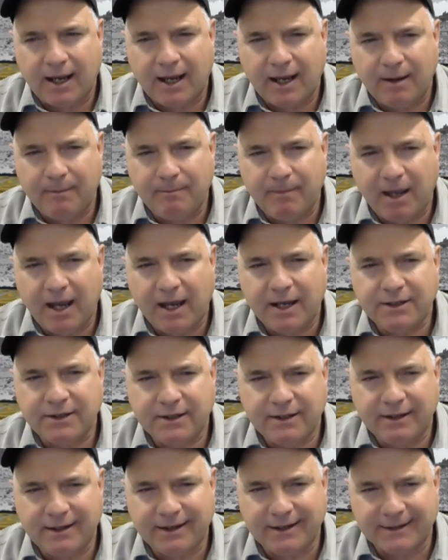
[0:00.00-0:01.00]

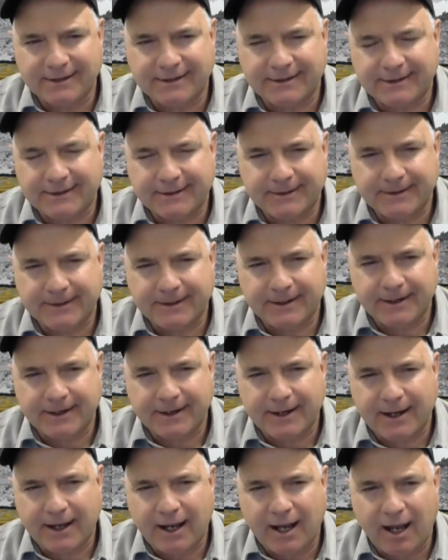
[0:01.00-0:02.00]
Imagine this.
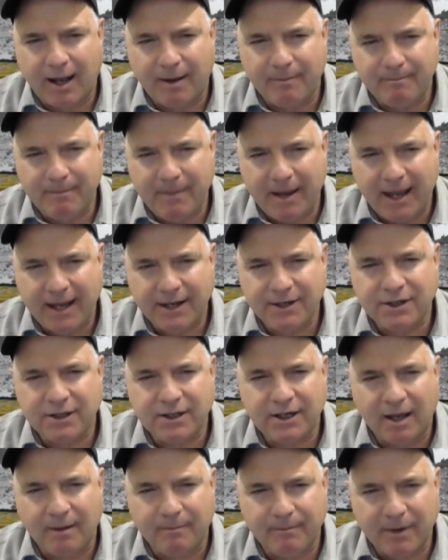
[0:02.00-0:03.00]

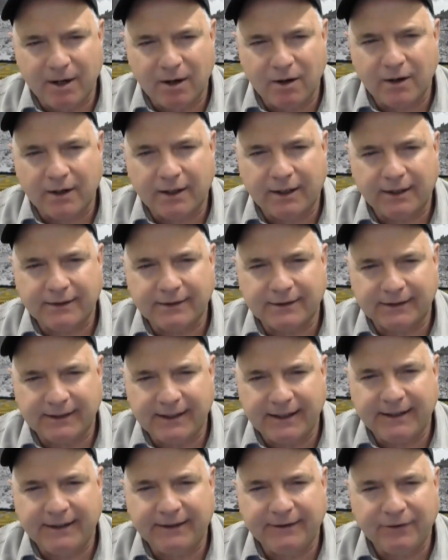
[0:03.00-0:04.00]
Imagine Americans
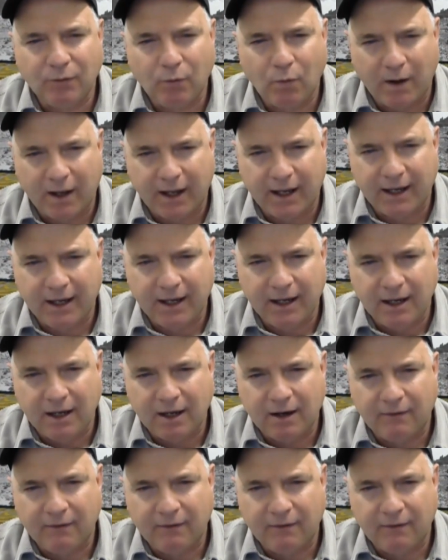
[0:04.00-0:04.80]
leading the way